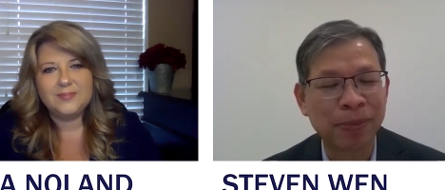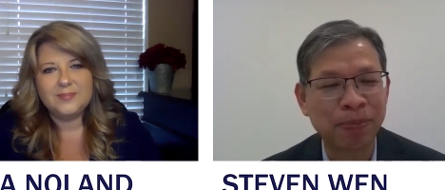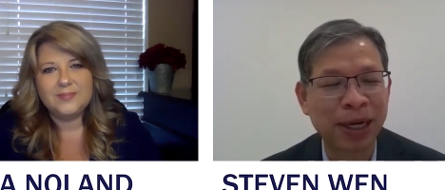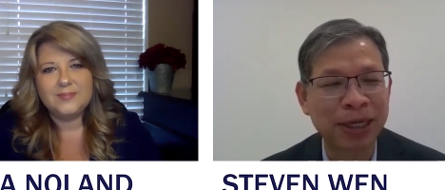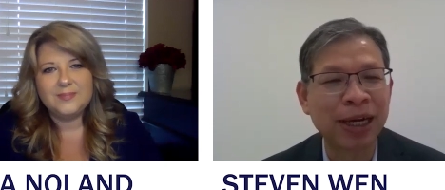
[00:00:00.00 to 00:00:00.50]

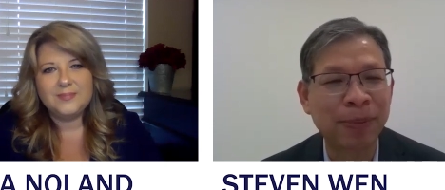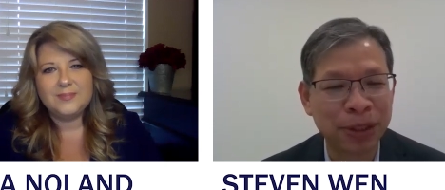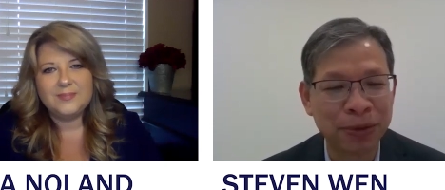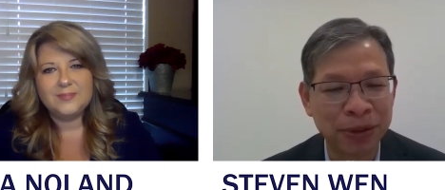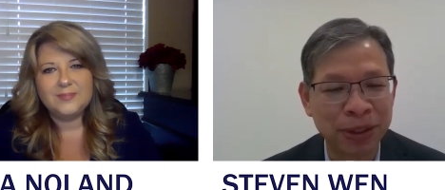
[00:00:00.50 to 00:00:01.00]
Speaker 1: market
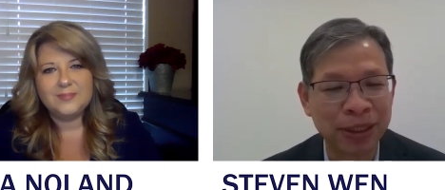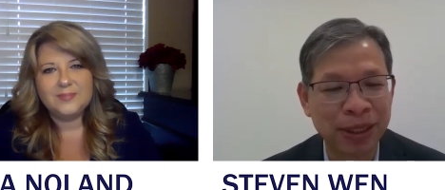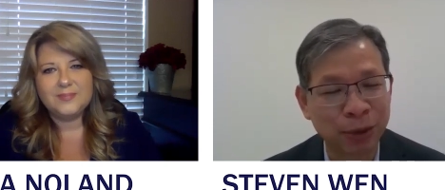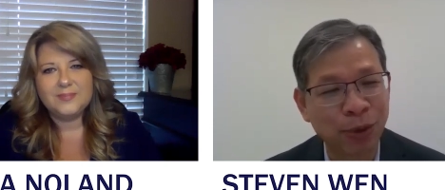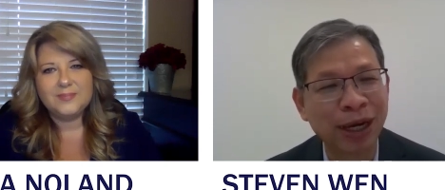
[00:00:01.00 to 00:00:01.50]
opportunity.
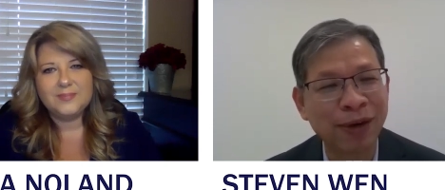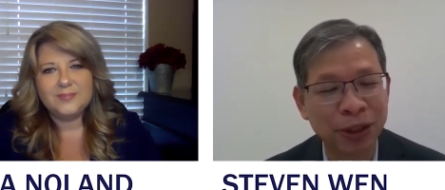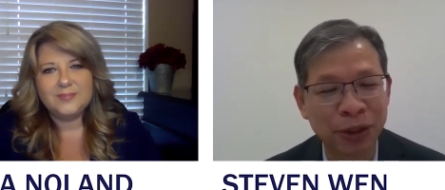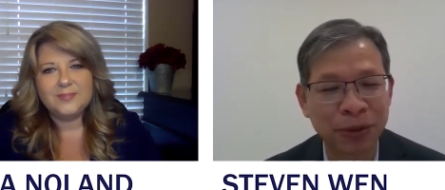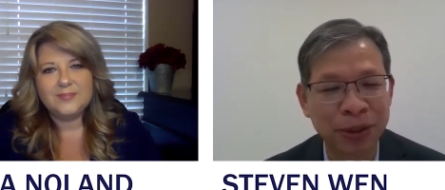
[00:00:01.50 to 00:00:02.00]
That's why we
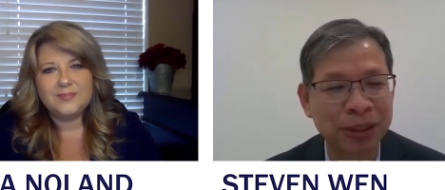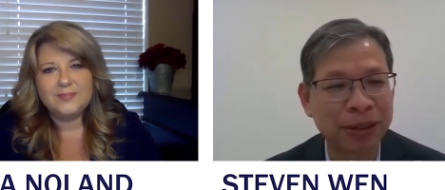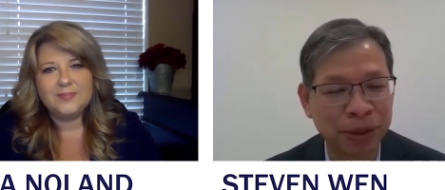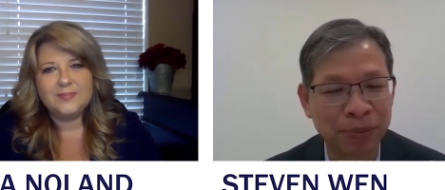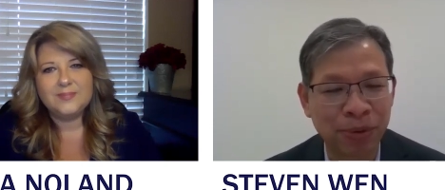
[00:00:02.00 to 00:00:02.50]
joined the,
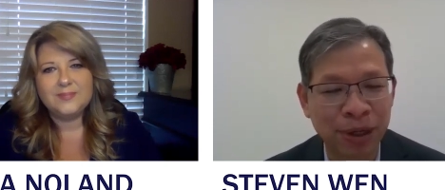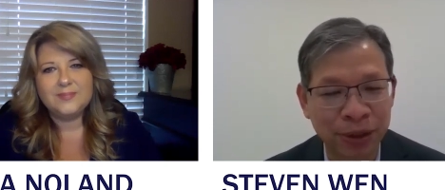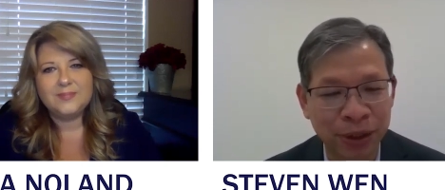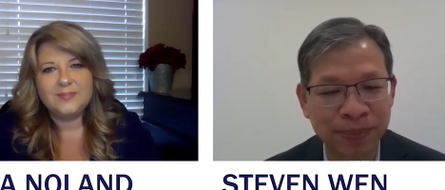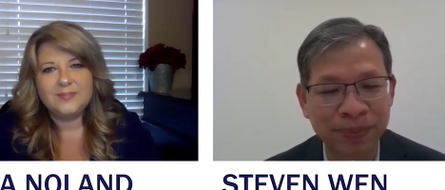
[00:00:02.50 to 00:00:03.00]
the
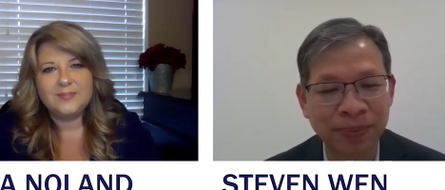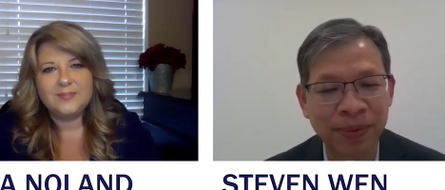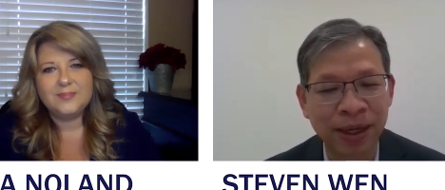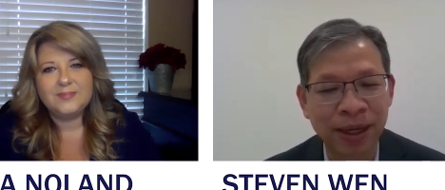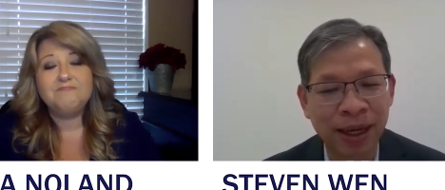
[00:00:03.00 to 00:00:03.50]
project.
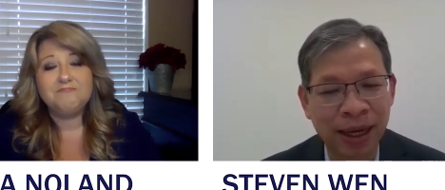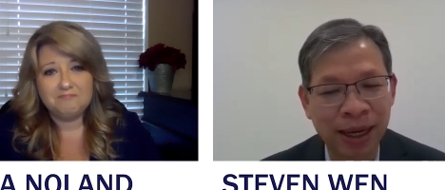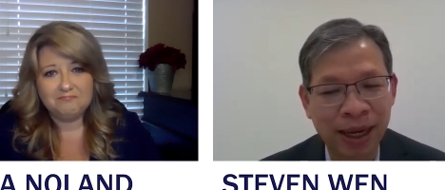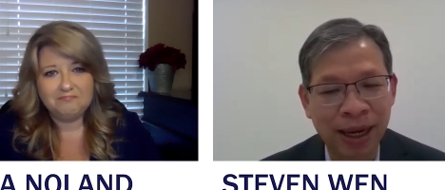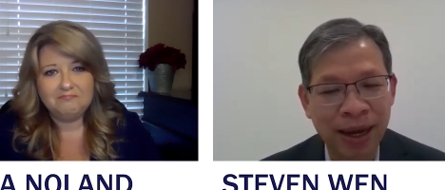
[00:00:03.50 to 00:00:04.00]

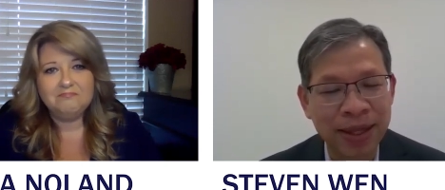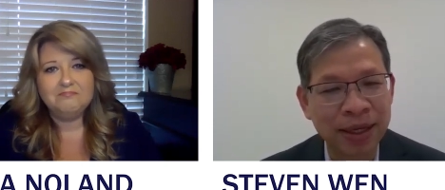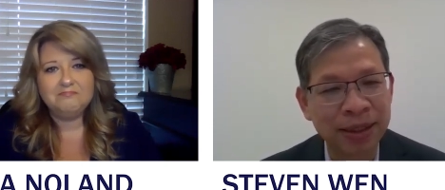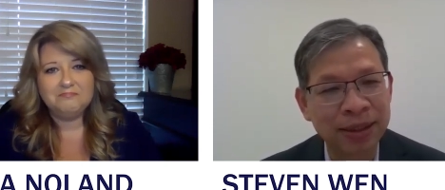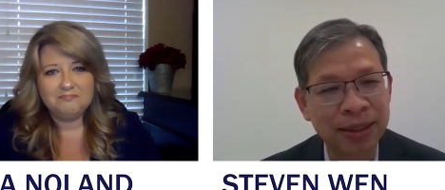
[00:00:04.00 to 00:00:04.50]
I
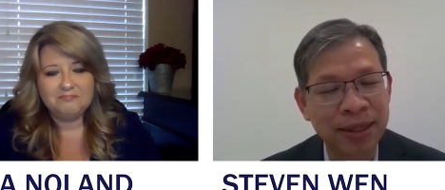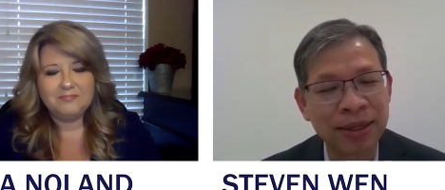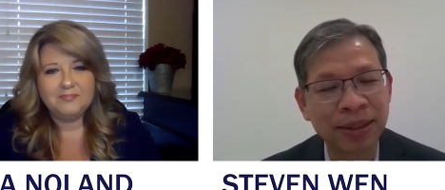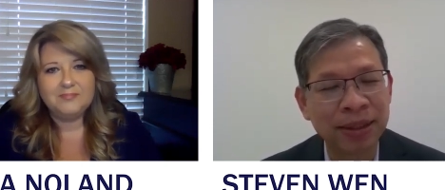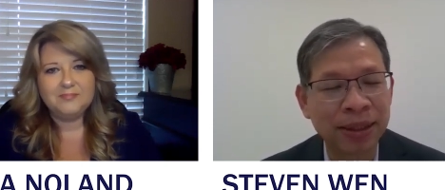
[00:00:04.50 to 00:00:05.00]
think the third
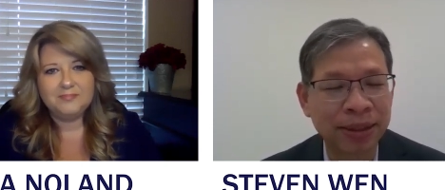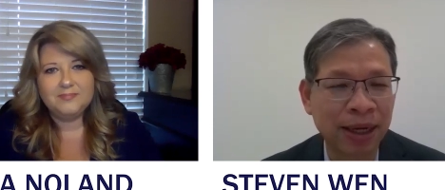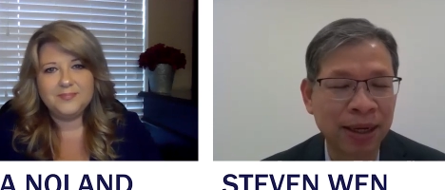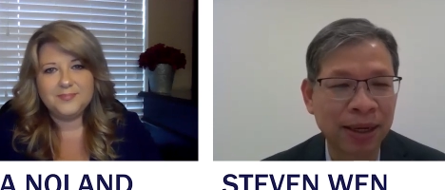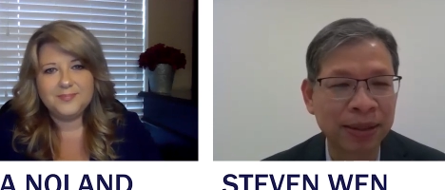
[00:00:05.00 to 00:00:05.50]
thing is
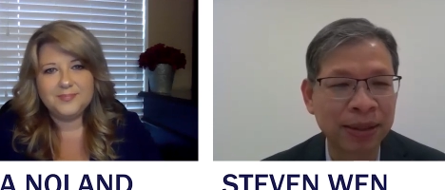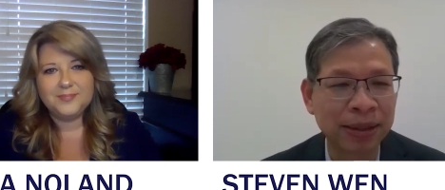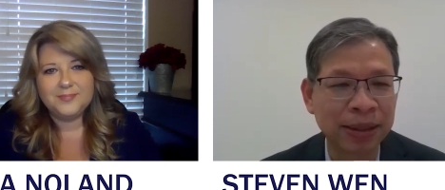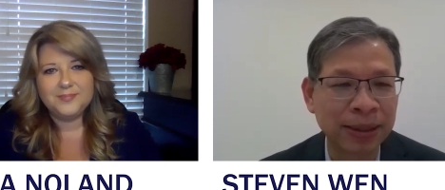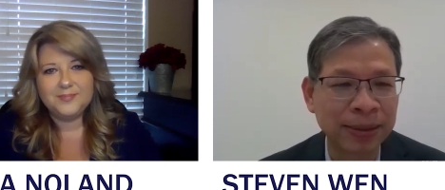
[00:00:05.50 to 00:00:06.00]
uh,
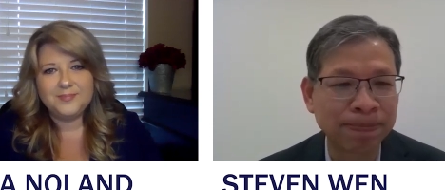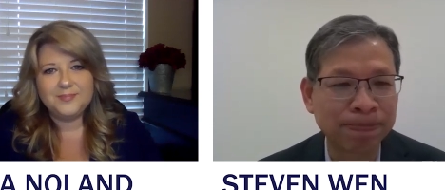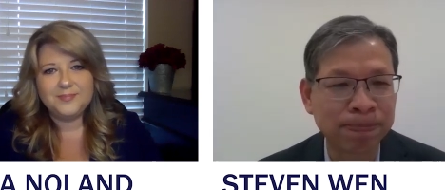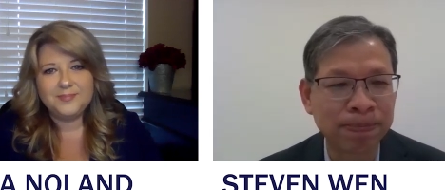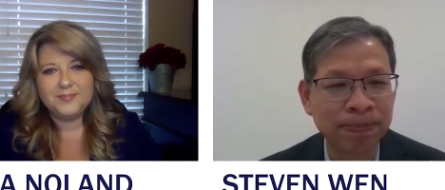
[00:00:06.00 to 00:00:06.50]
the
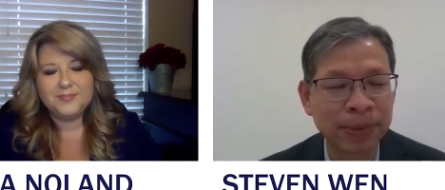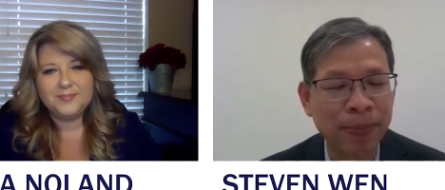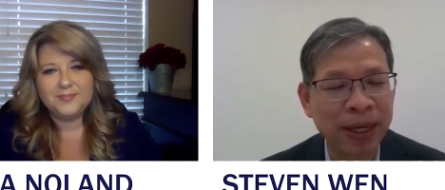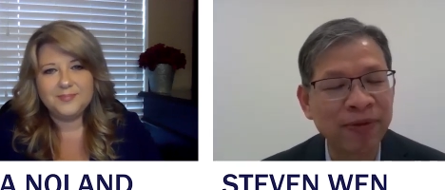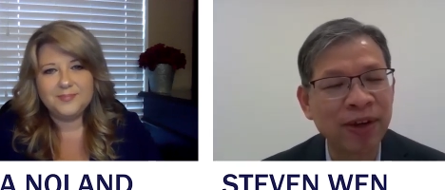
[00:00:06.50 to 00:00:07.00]
the
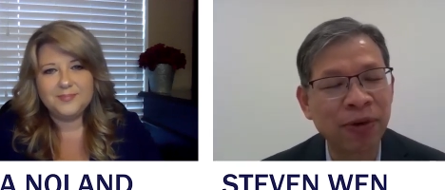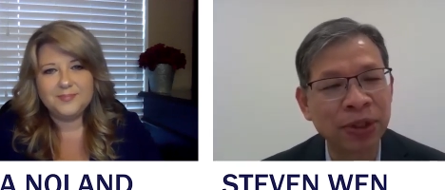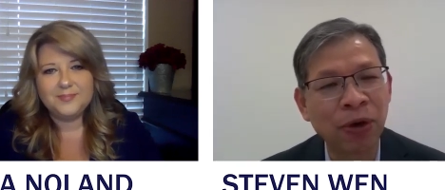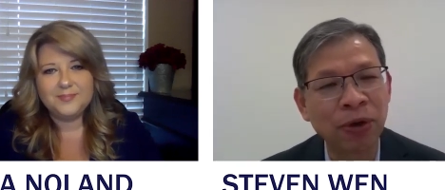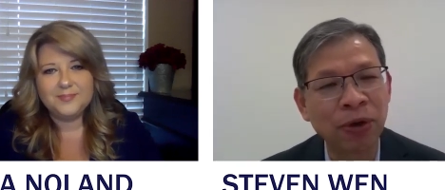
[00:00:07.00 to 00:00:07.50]
benefit for the
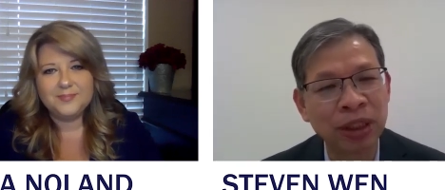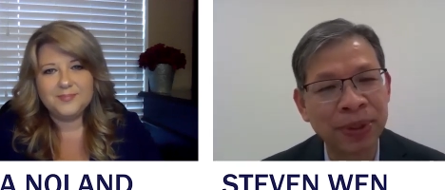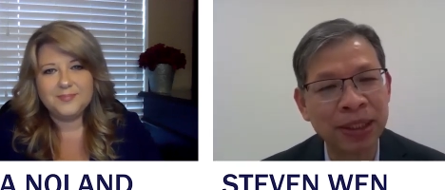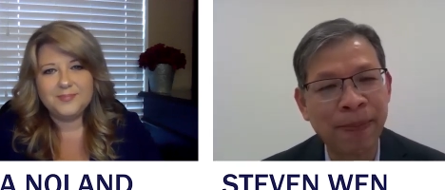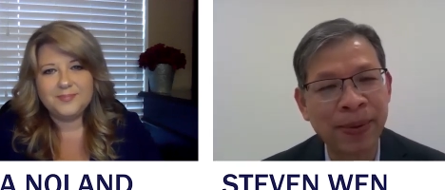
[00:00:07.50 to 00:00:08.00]

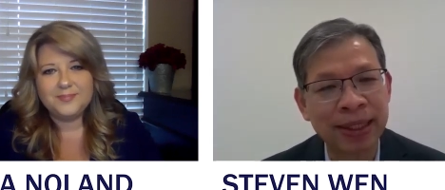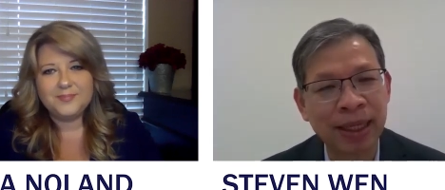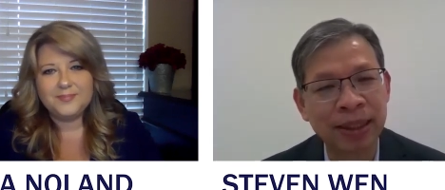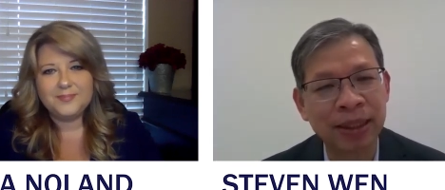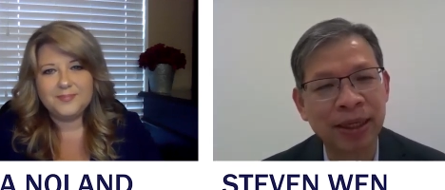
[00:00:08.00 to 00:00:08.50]
OCP
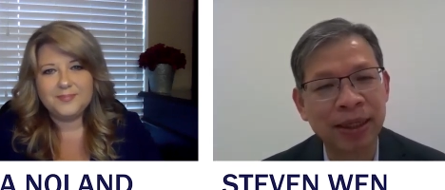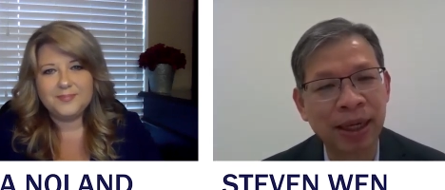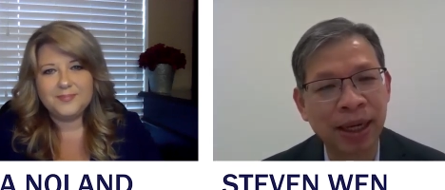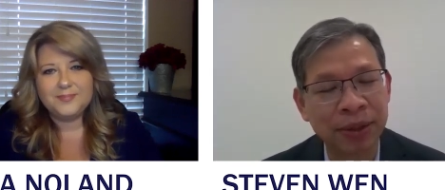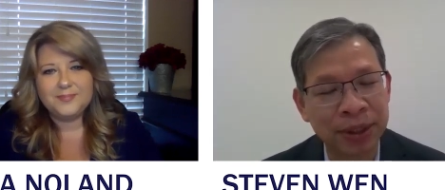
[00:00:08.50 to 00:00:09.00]
decided
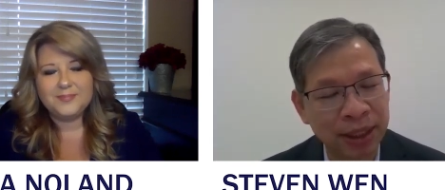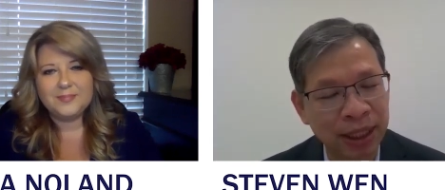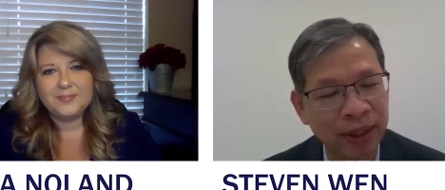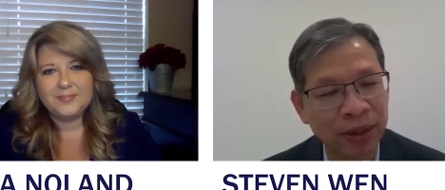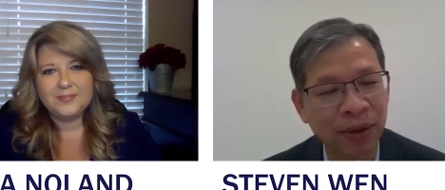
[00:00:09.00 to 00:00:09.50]
and is
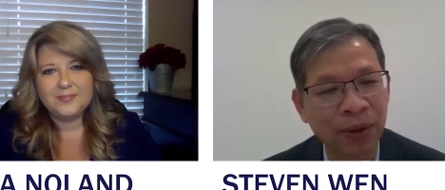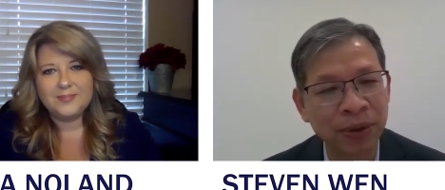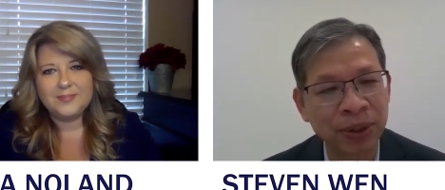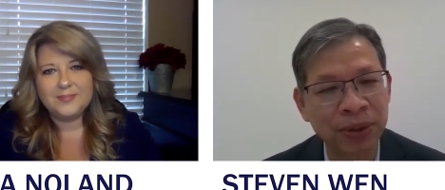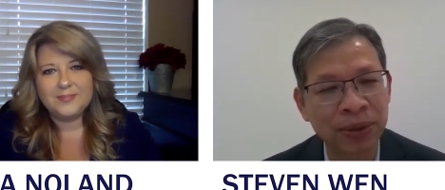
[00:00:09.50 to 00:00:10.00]
saving
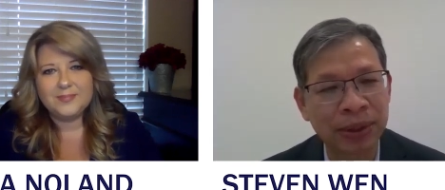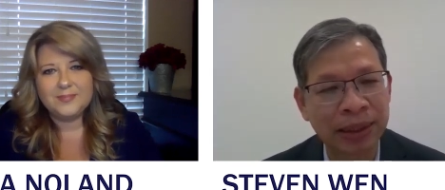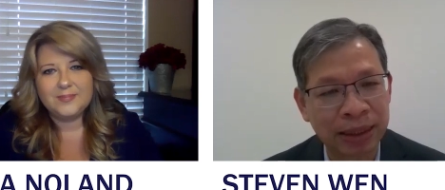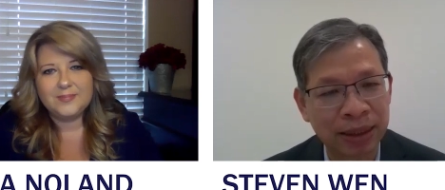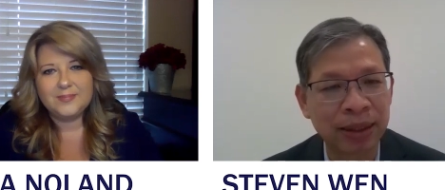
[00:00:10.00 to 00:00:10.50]
also
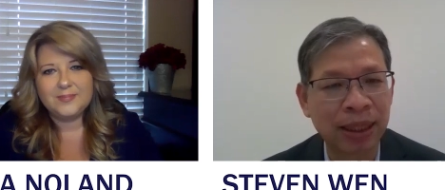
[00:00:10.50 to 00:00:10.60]
the